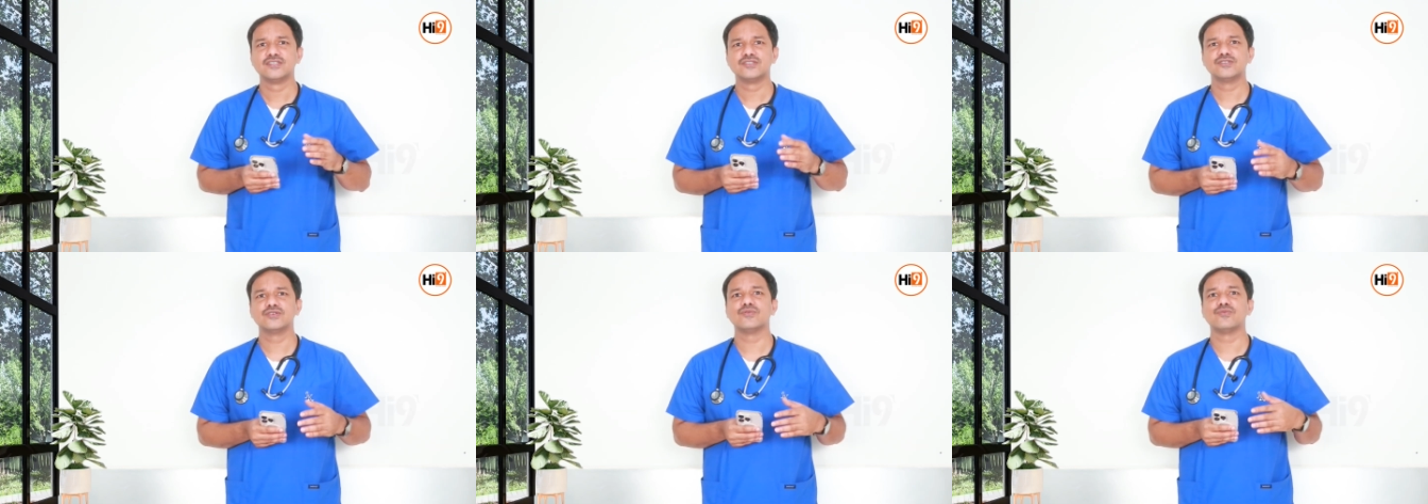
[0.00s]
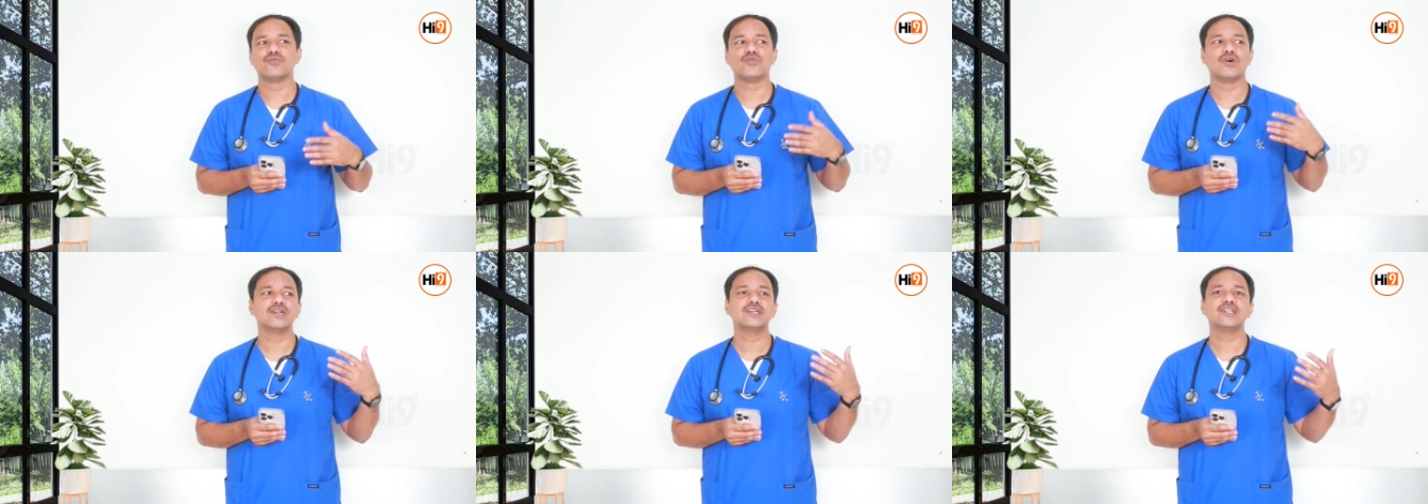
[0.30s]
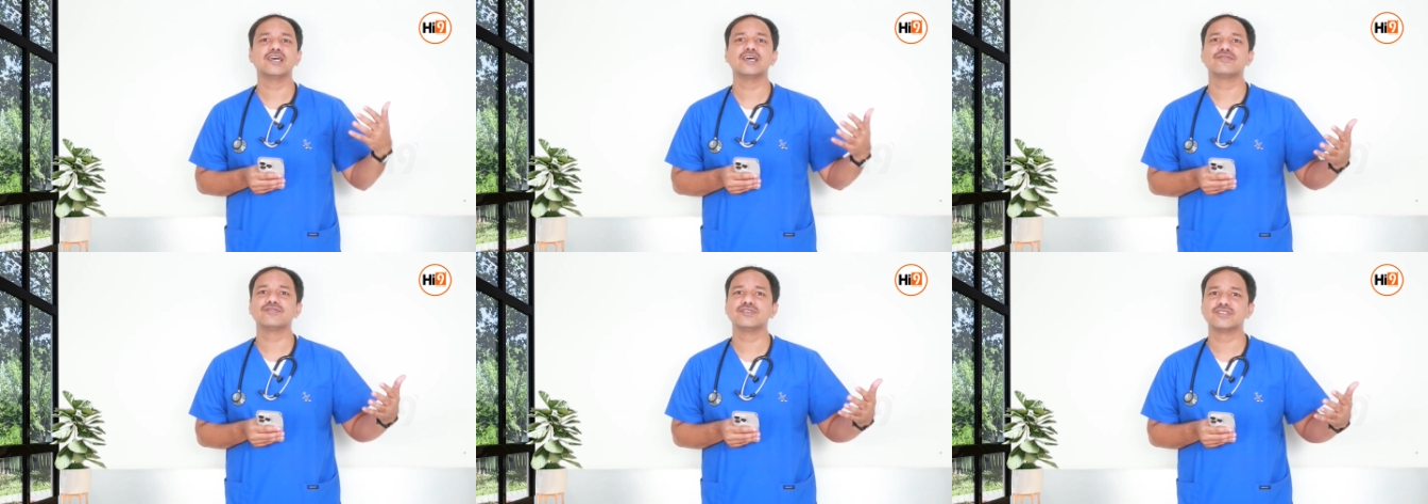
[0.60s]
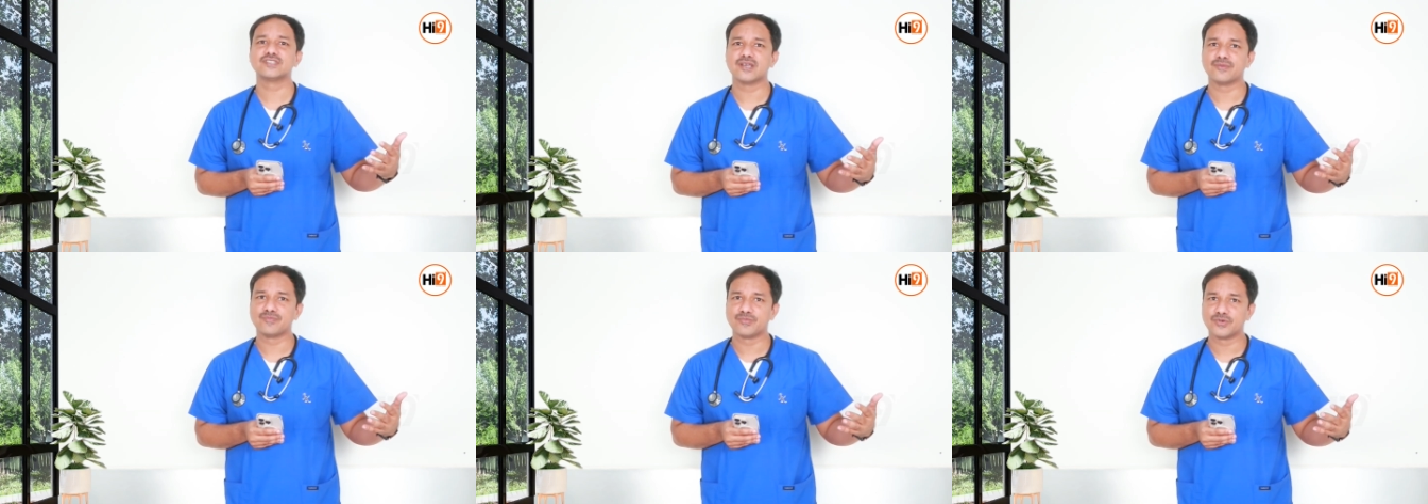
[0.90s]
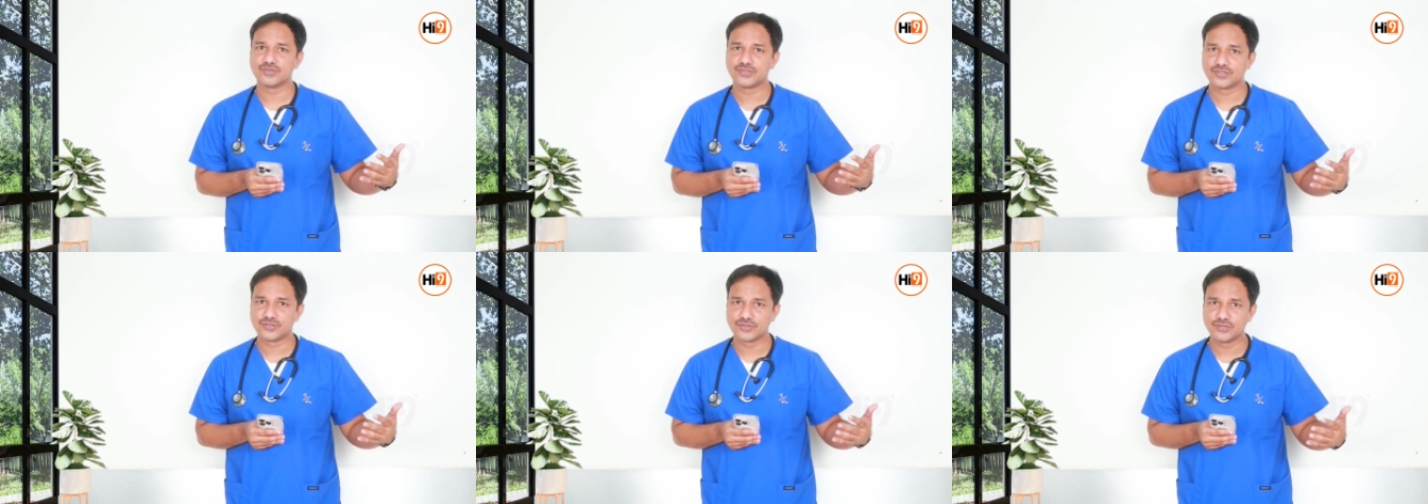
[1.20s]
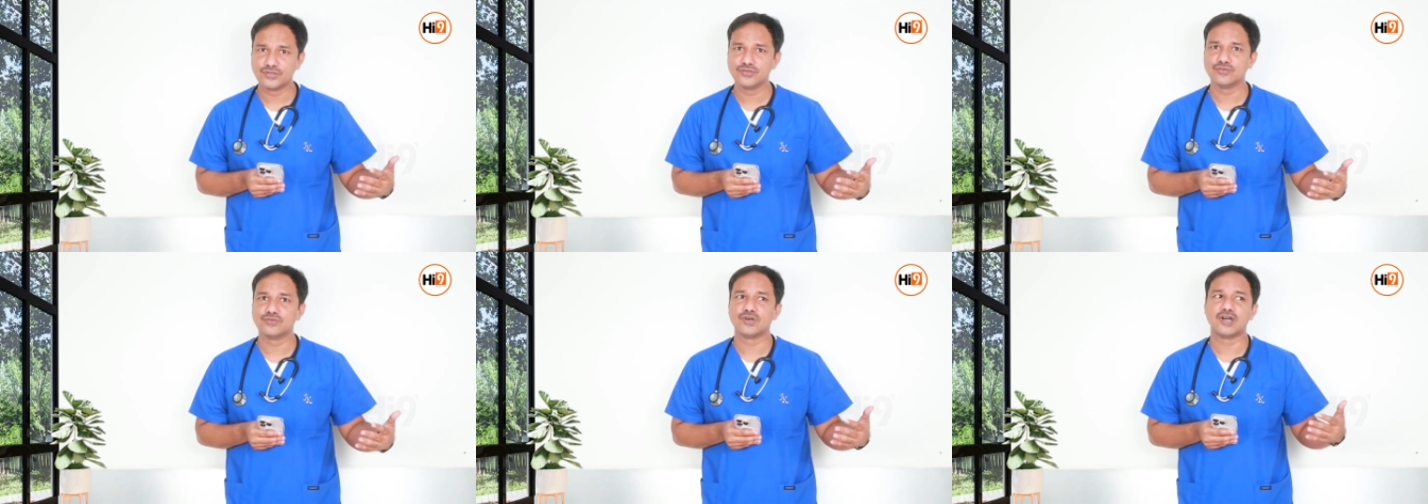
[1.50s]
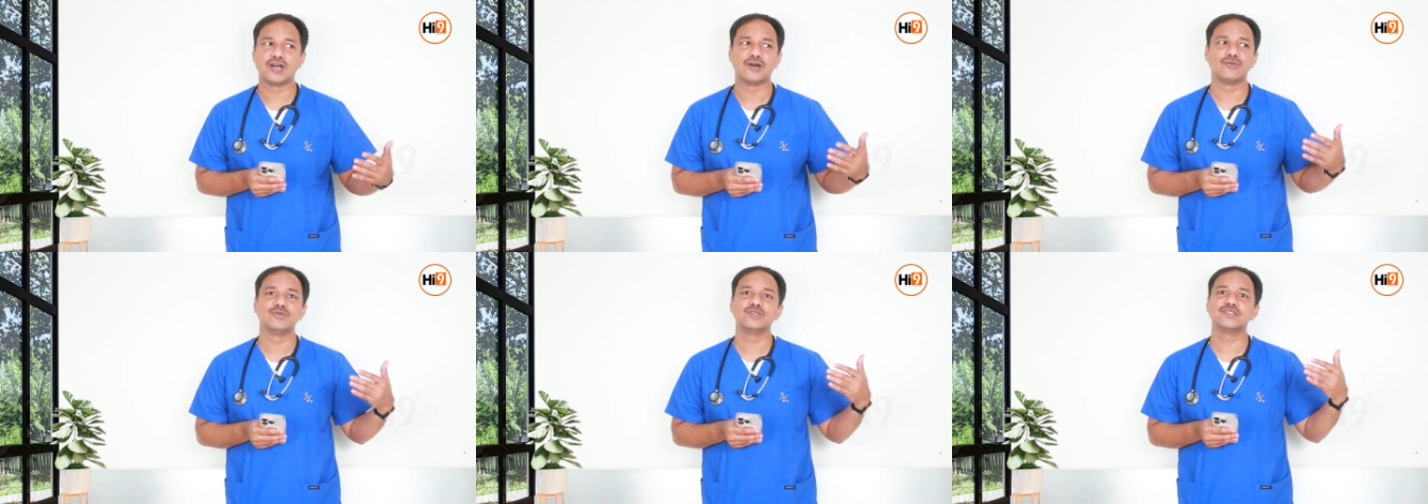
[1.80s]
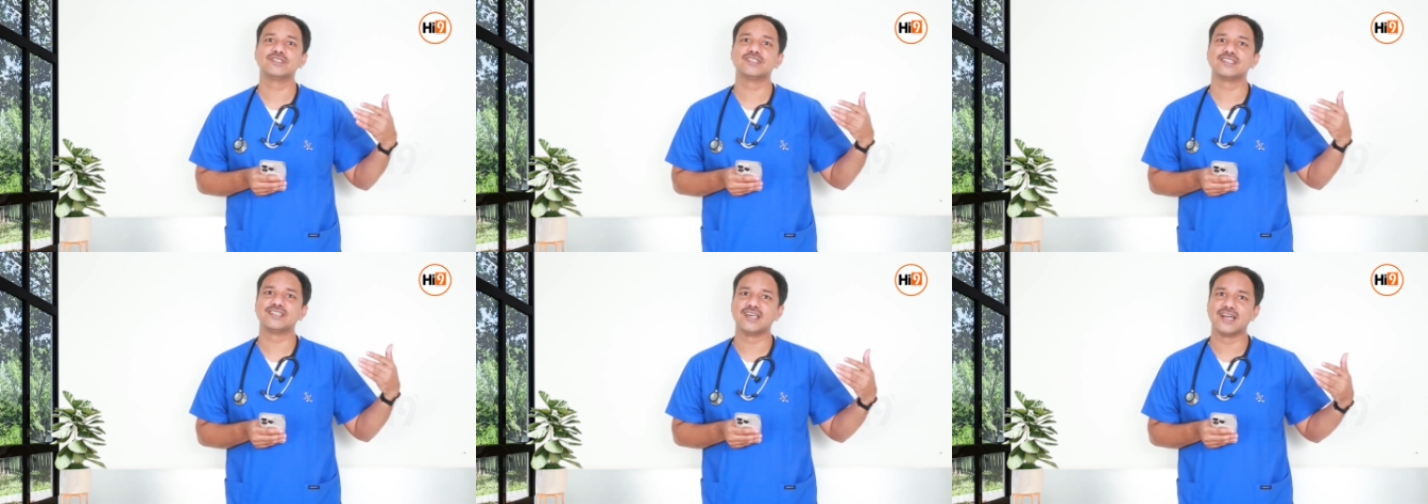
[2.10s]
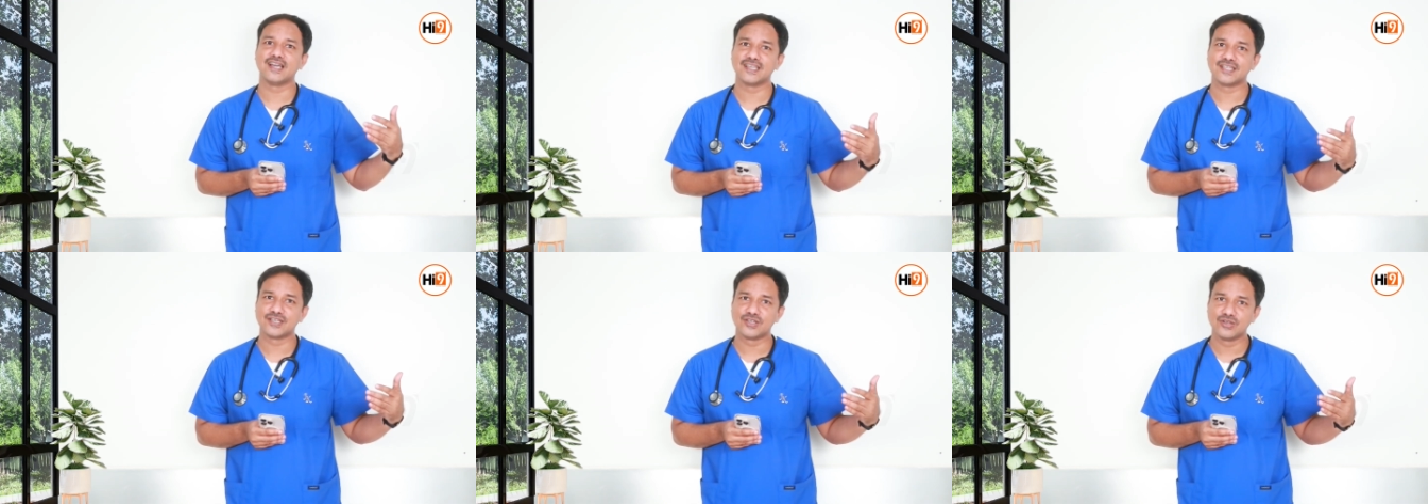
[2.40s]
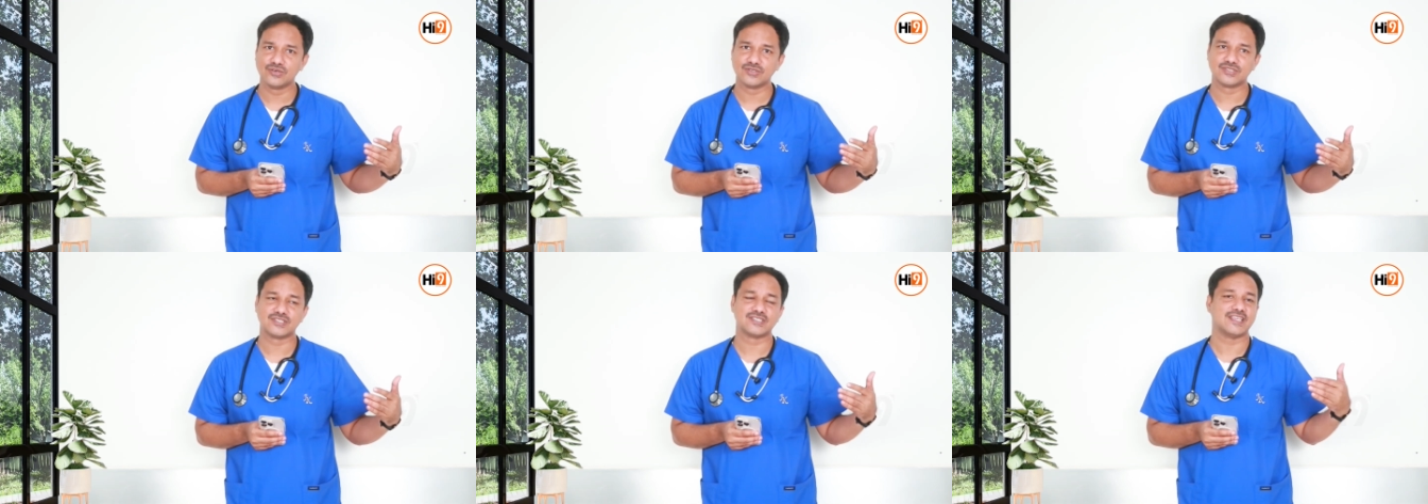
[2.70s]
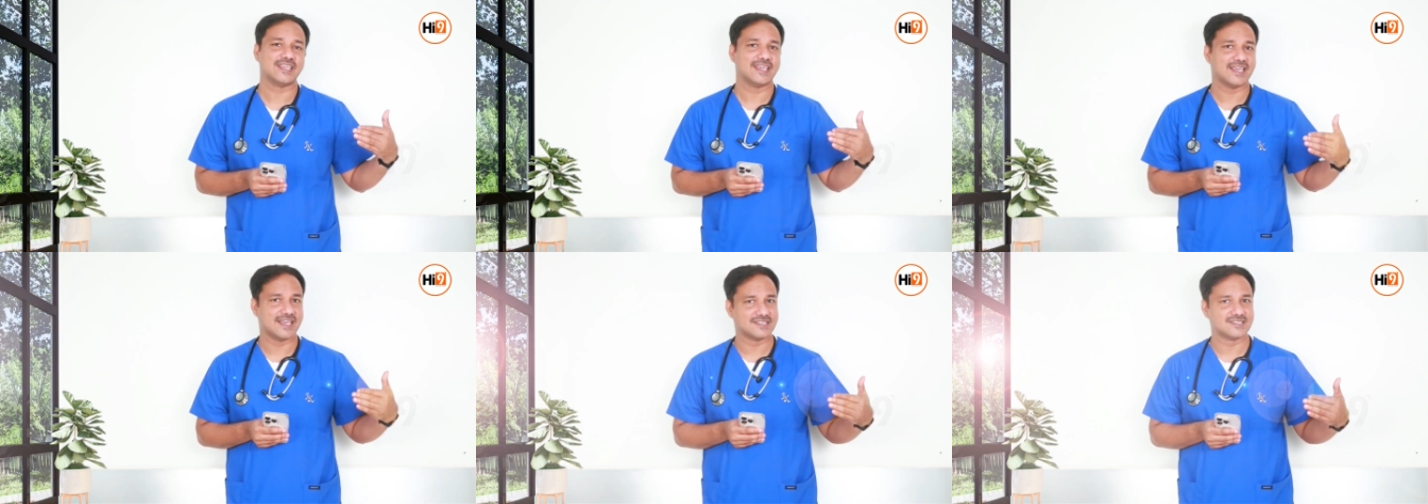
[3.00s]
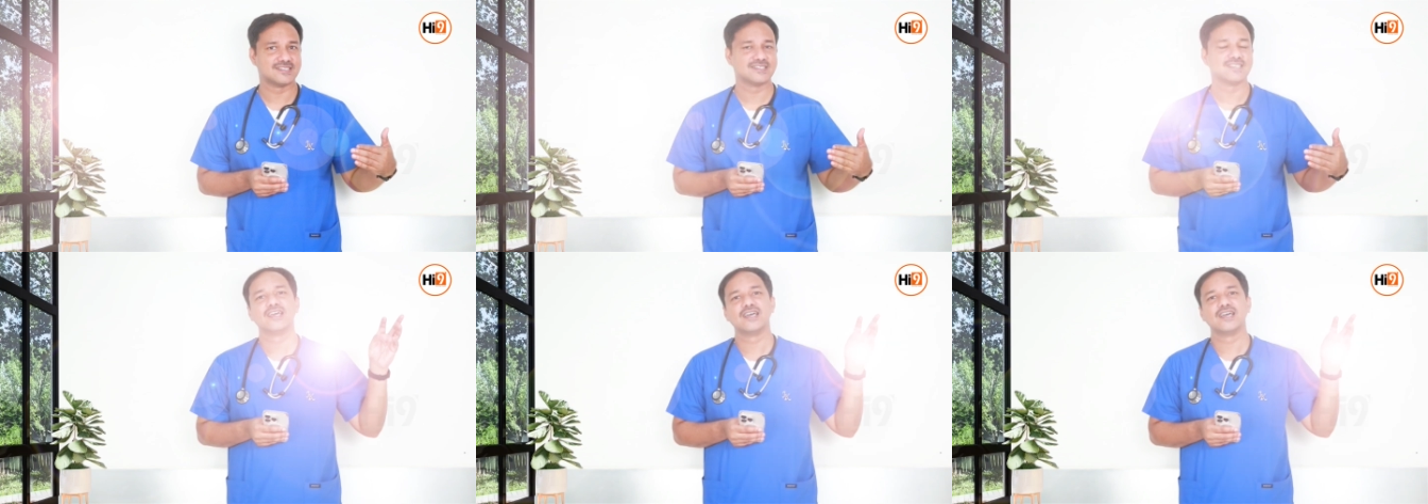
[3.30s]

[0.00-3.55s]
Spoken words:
So what are we supposed to do? How is it diagnosed? Yes,